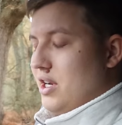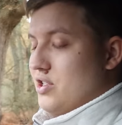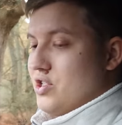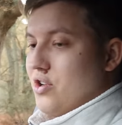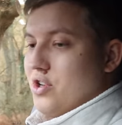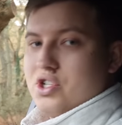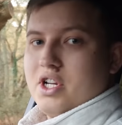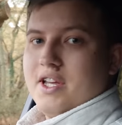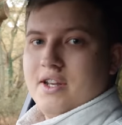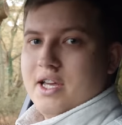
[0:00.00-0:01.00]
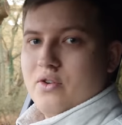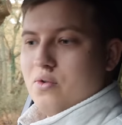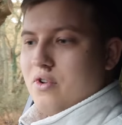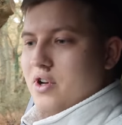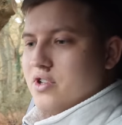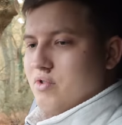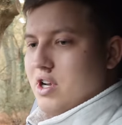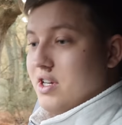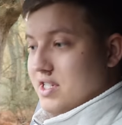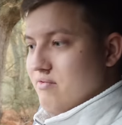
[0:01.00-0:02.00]
astonishing in, in all of those
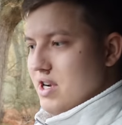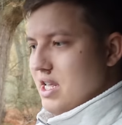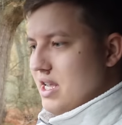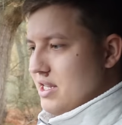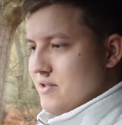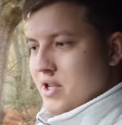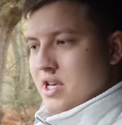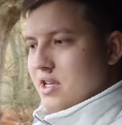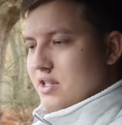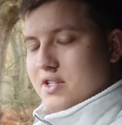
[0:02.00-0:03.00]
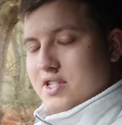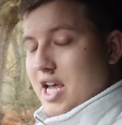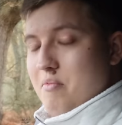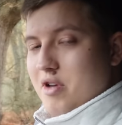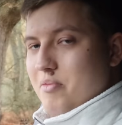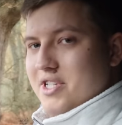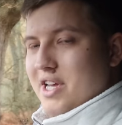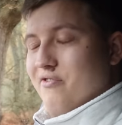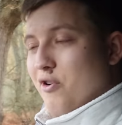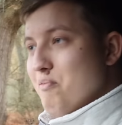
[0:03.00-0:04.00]
regards. It really is. The same can be
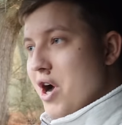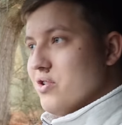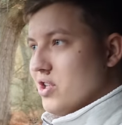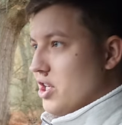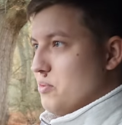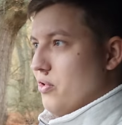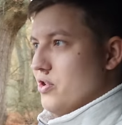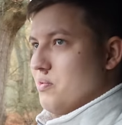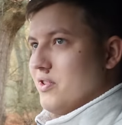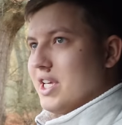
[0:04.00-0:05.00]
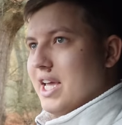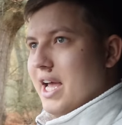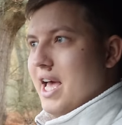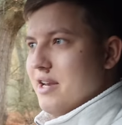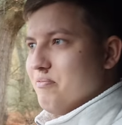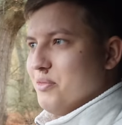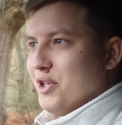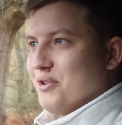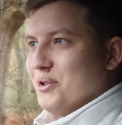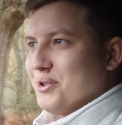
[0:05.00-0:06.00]
said for most of those points with the Cayenne,
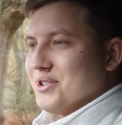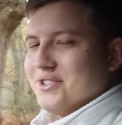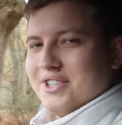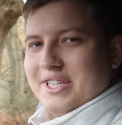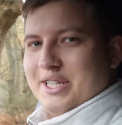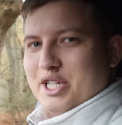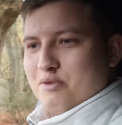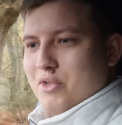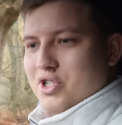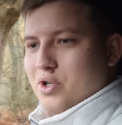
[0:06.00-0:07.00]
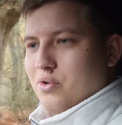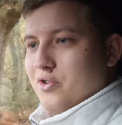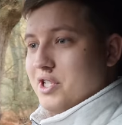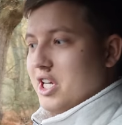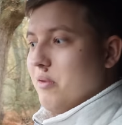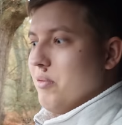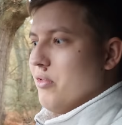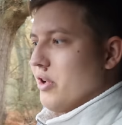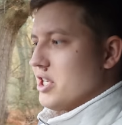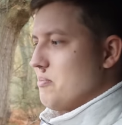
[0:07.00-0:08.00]
but of course it's much older. It's going to be
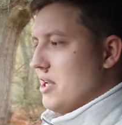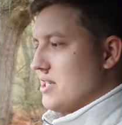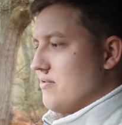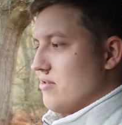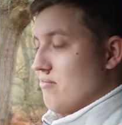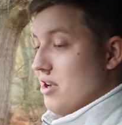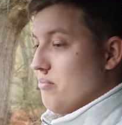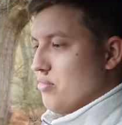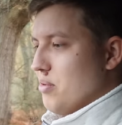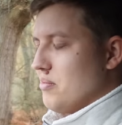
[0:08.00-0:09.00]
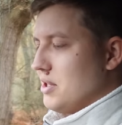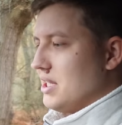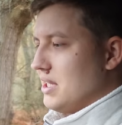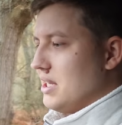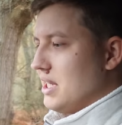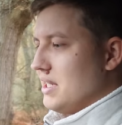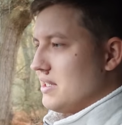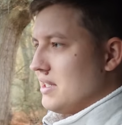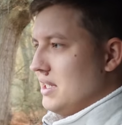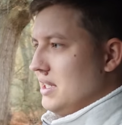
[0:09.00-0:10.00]
more expensive to run probably than
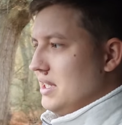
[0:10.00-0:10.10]
this